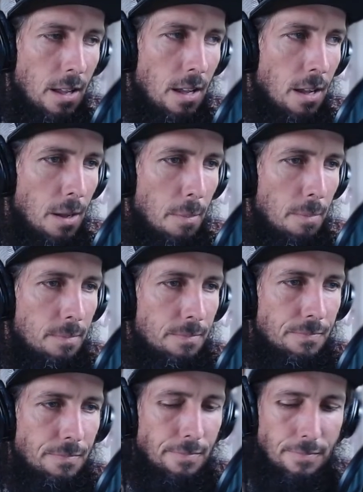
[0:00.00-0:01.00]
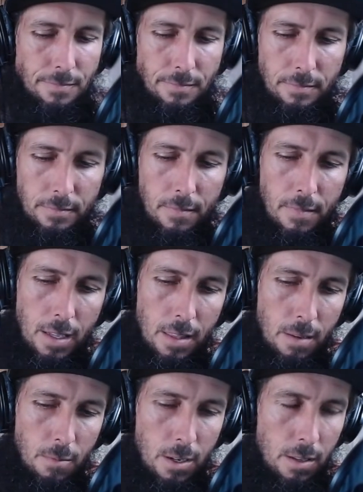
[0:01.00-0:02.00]
And
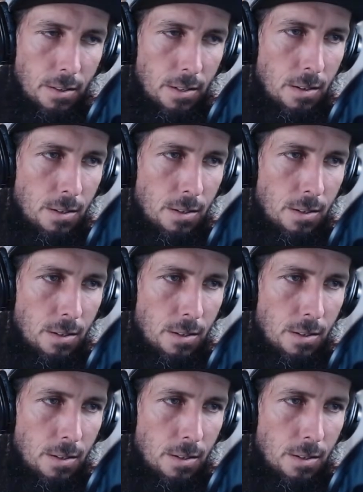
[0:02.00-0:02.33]
then what else?